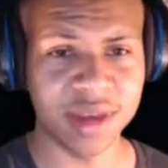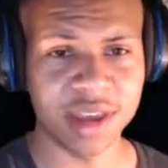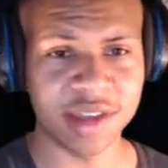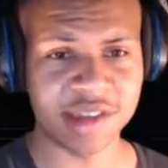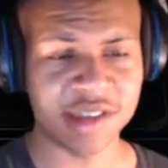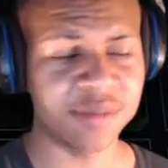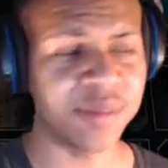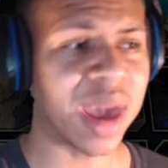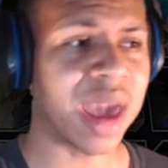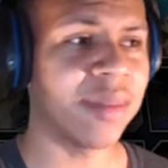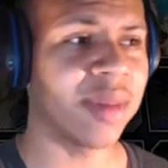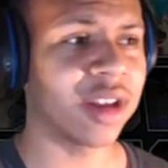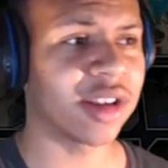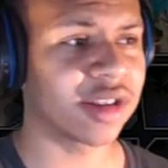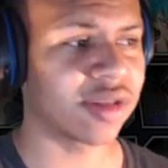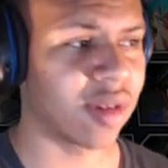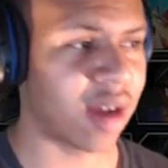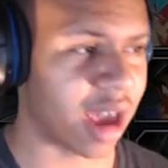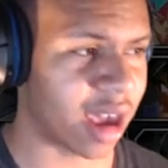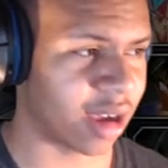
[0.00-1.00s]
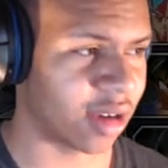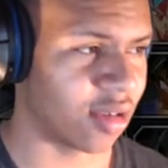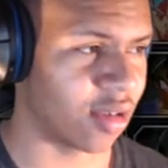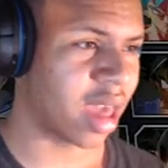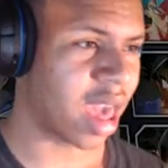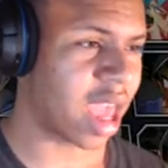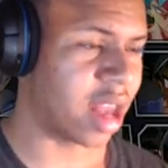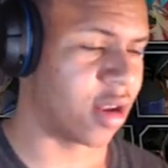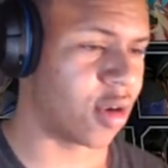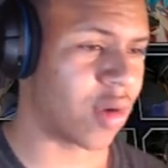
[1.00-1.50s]
be spamming
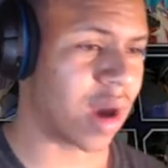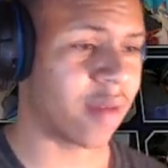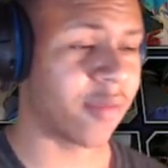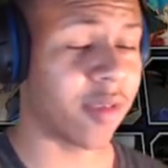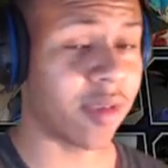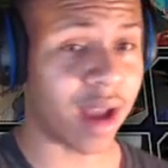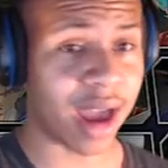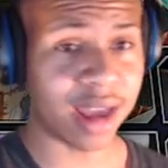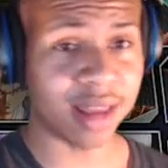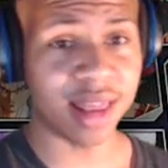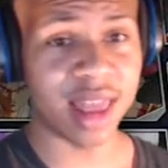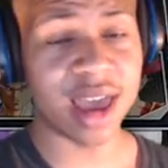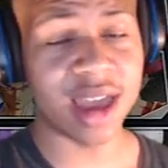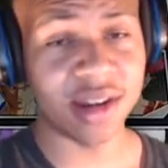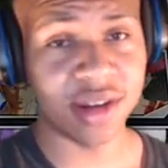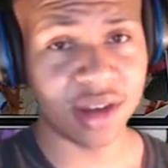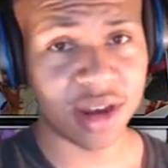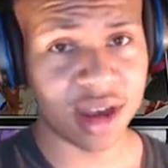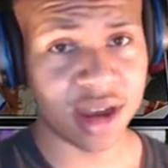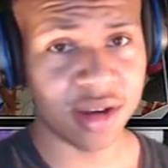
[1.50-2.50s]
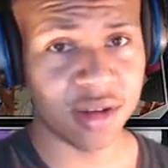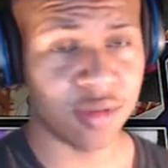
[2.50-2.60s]
triangle and whoever I land on,